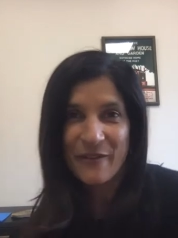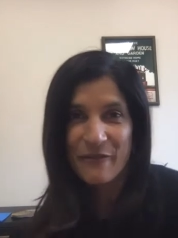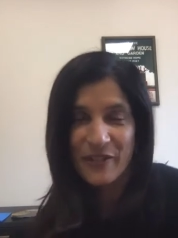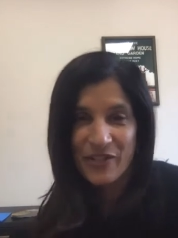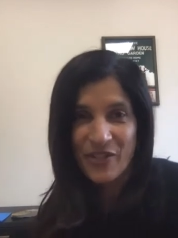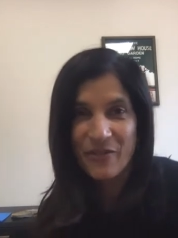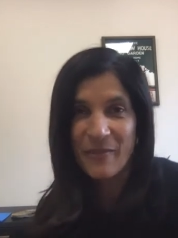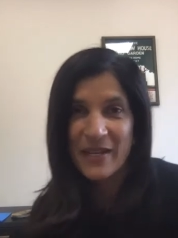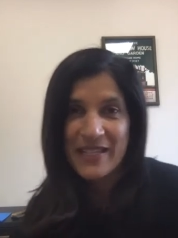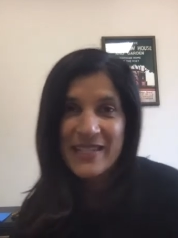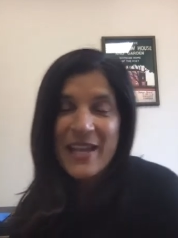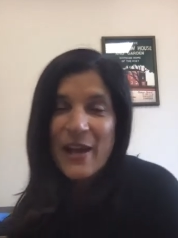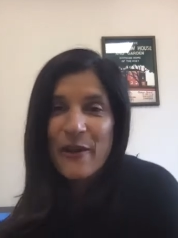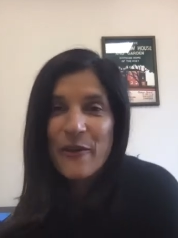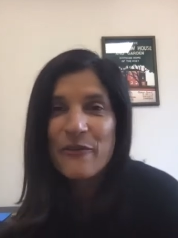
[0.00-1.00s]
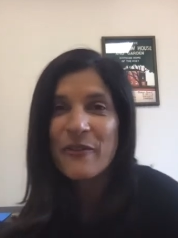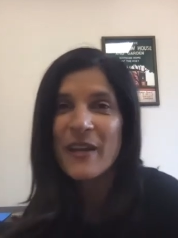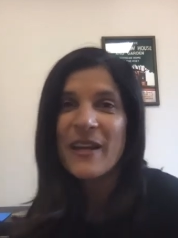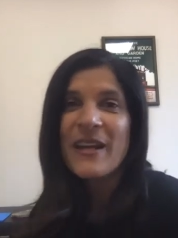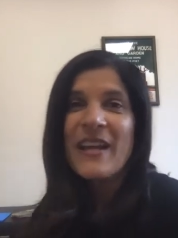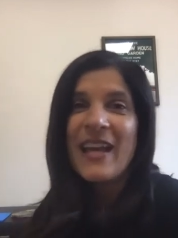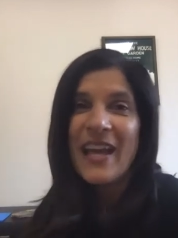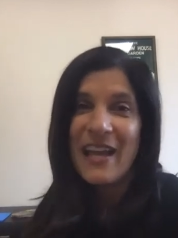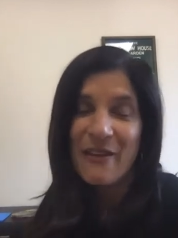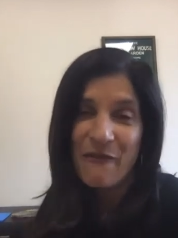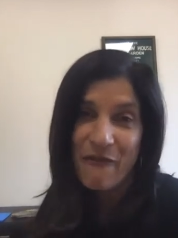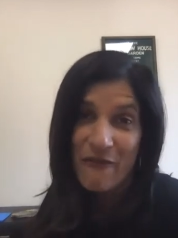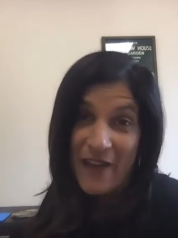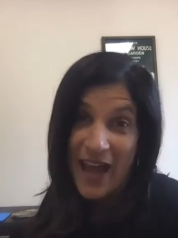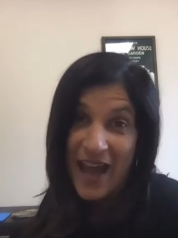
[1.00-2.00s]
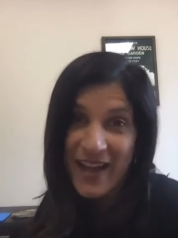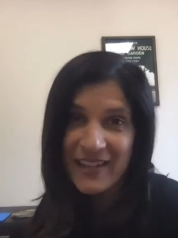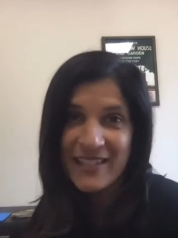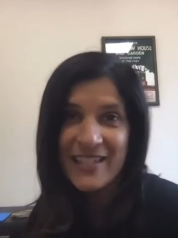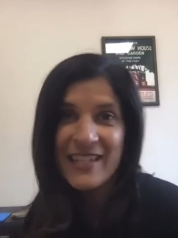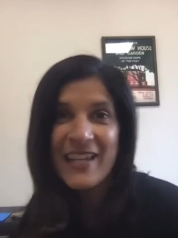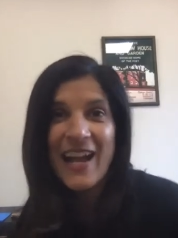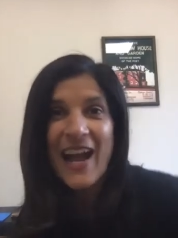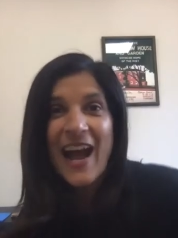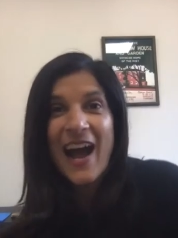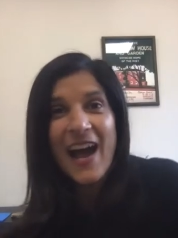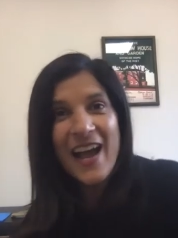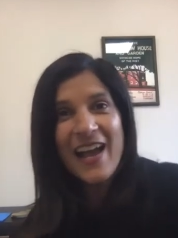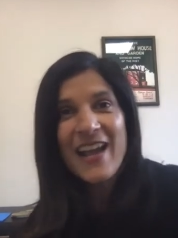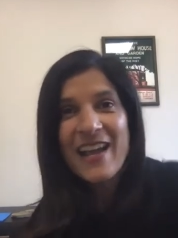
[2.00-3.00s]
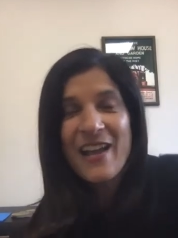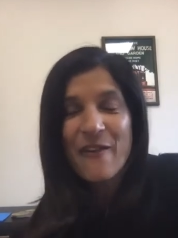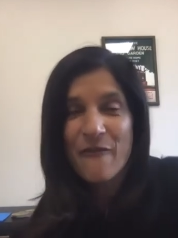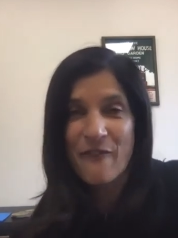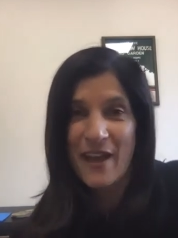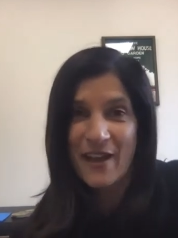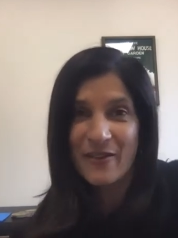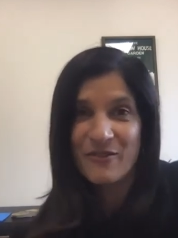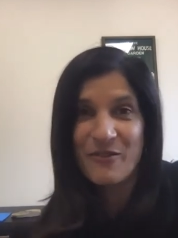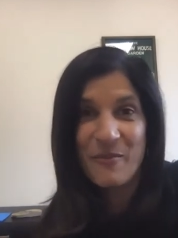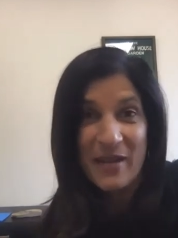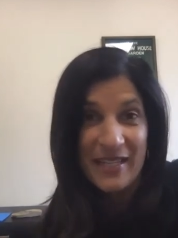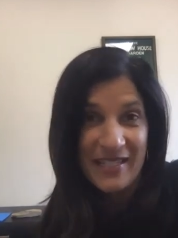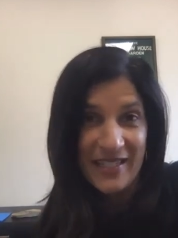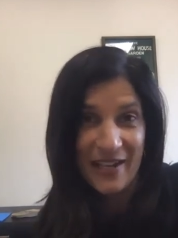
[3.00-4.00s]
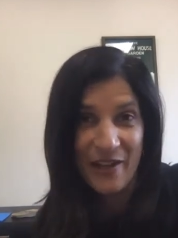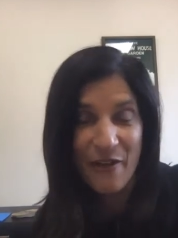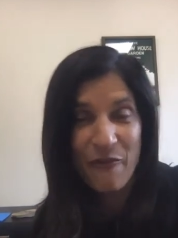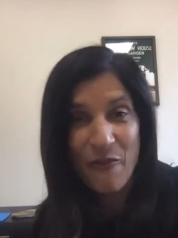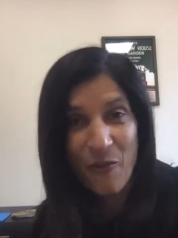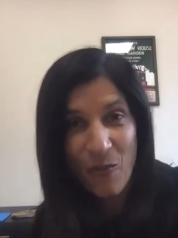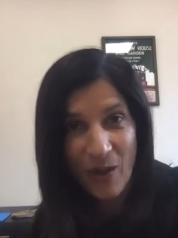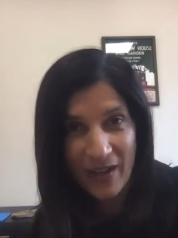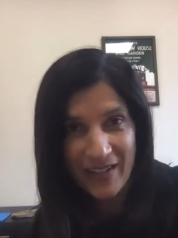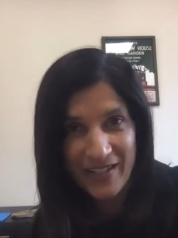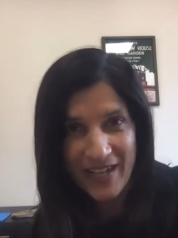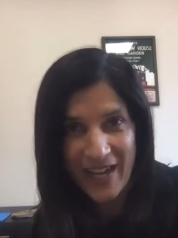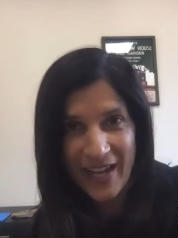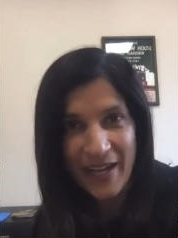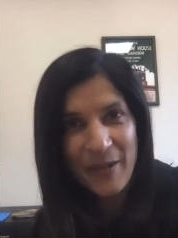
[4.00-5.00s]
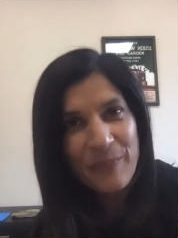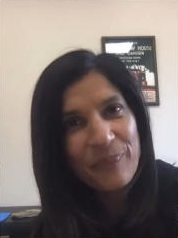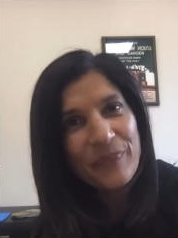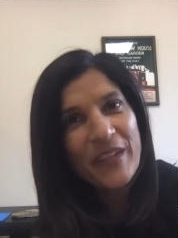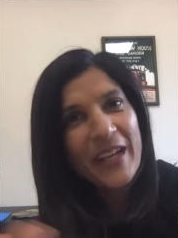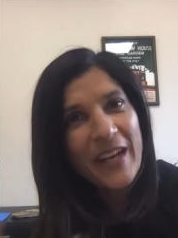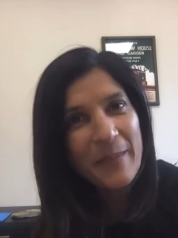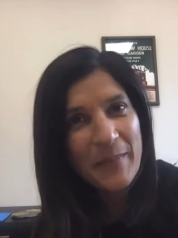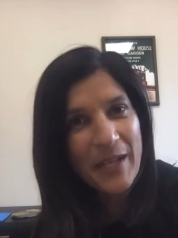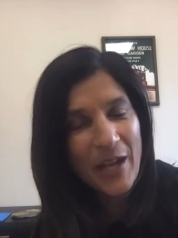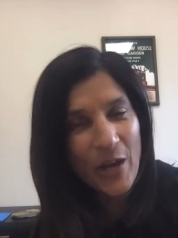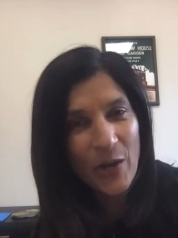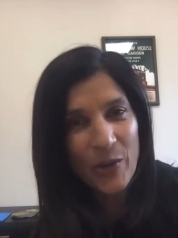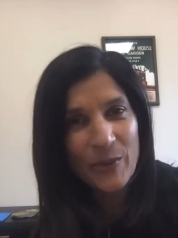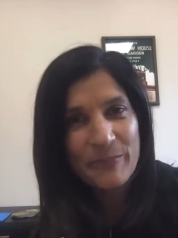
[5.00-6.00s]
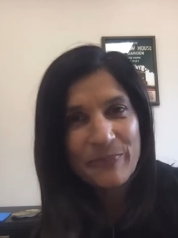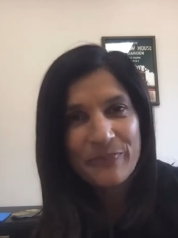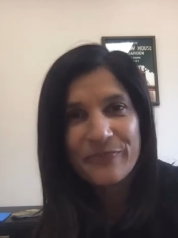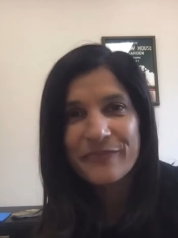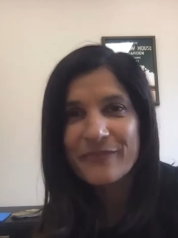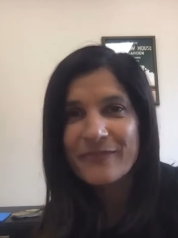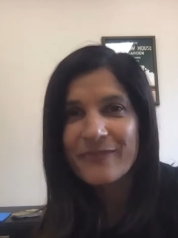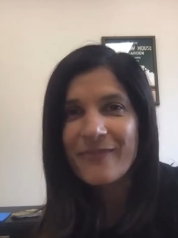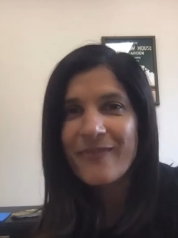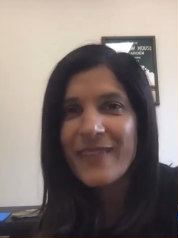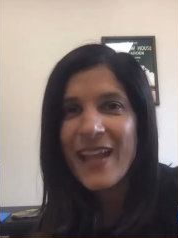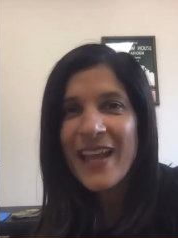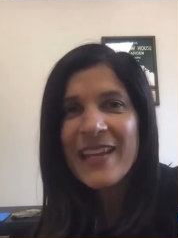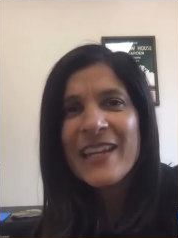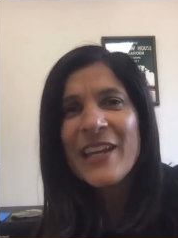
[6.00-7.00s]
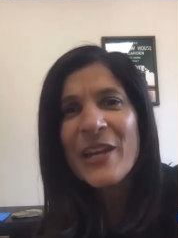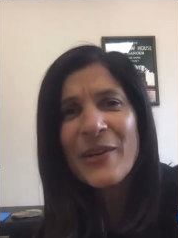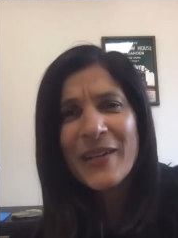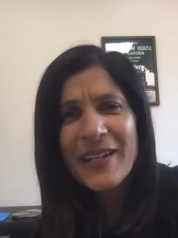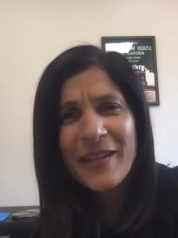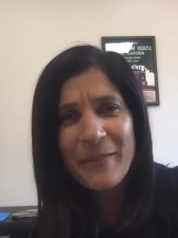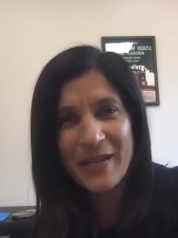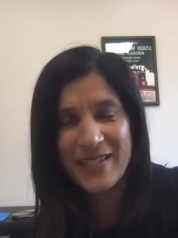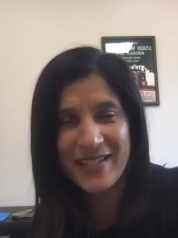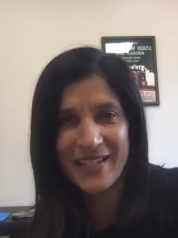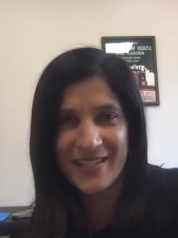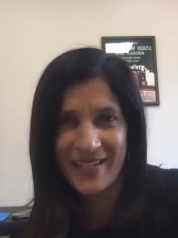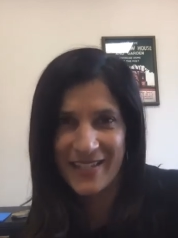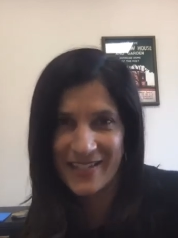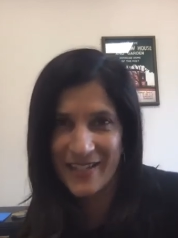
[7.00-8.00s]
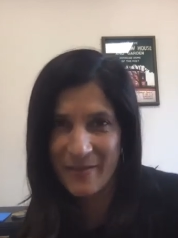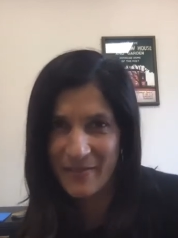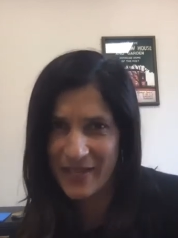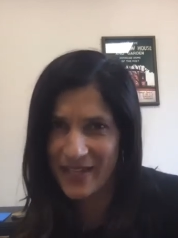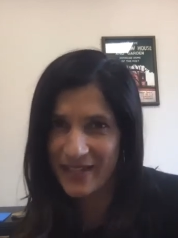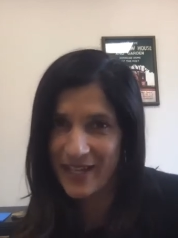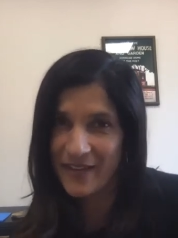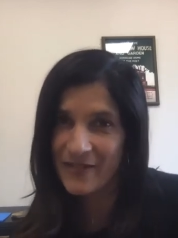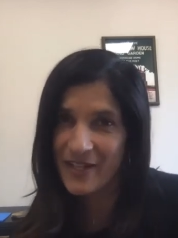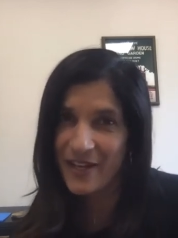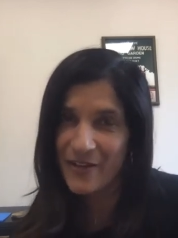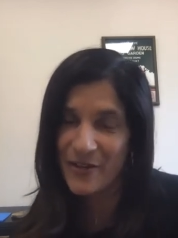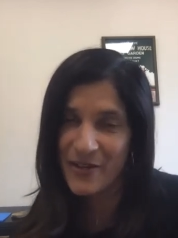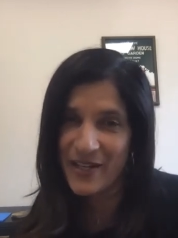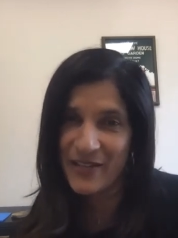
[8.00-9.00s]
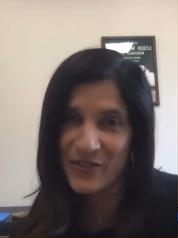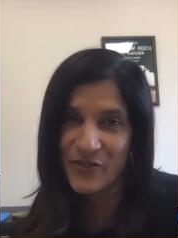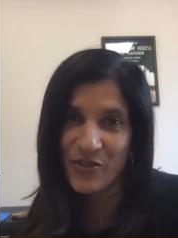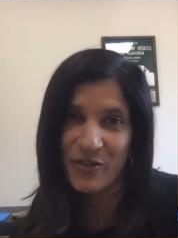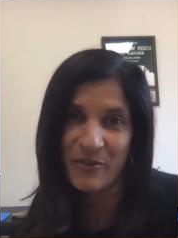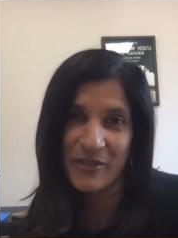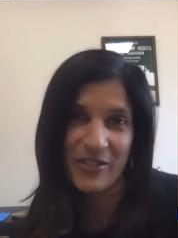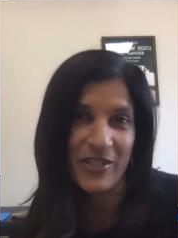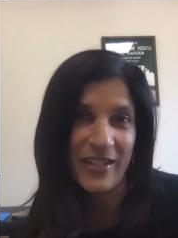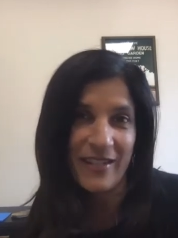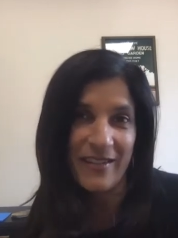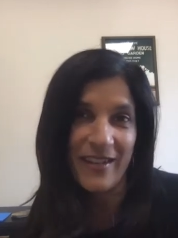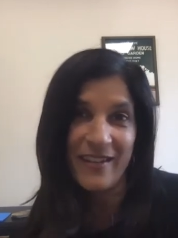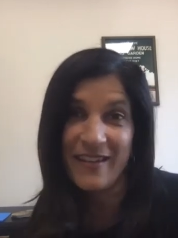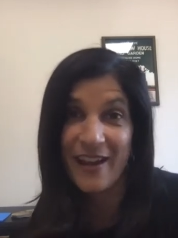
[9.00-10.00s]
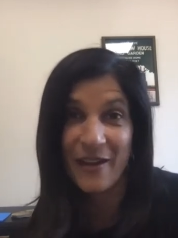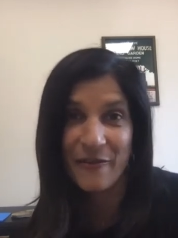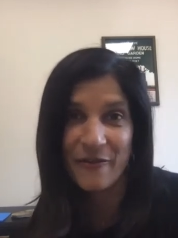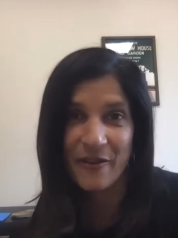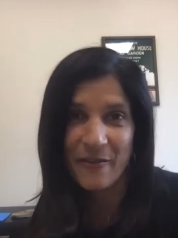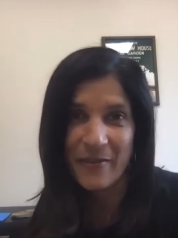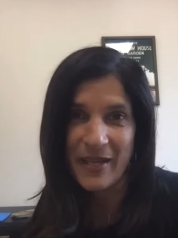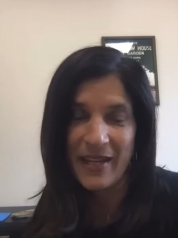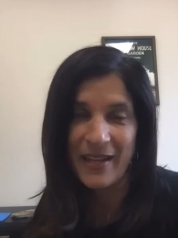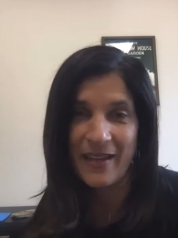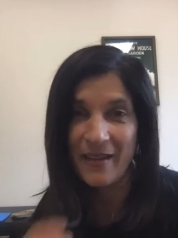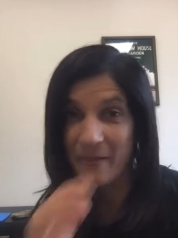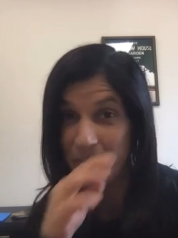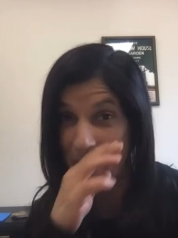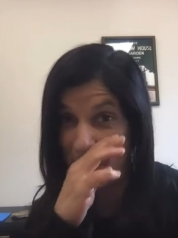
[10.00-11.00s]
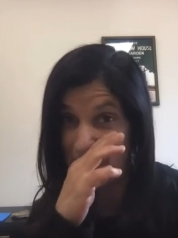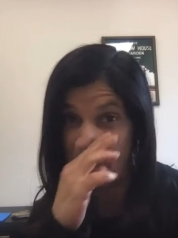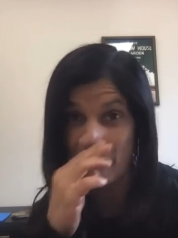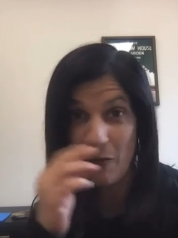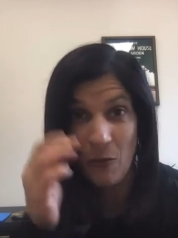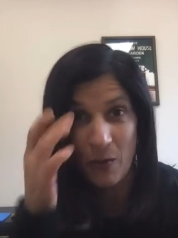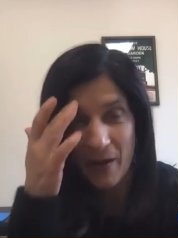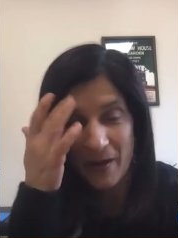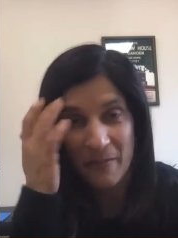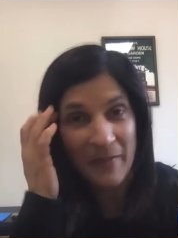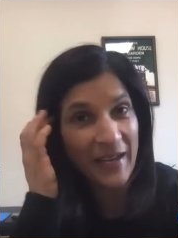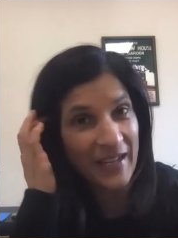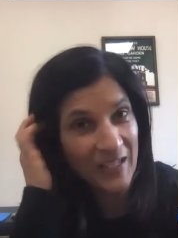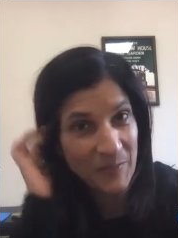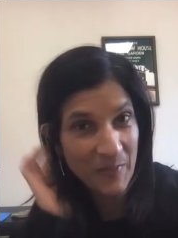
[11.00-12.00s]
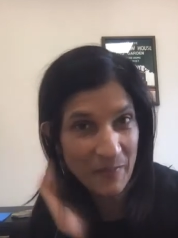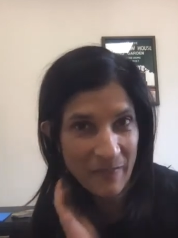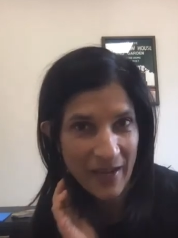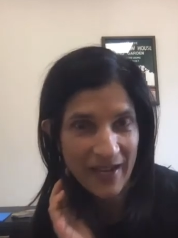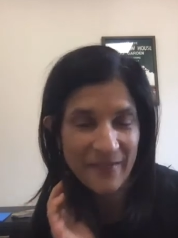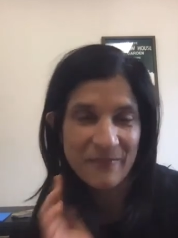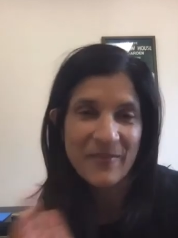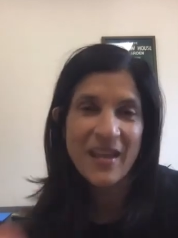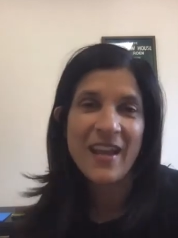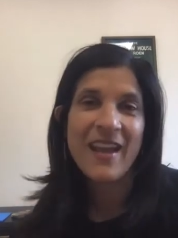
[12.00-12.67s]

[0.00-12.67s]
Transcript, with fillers: official myself. In fact, I found myself one day coming home and hearing a message that somebody left on our answering machine, not for me, but for my husband Ben,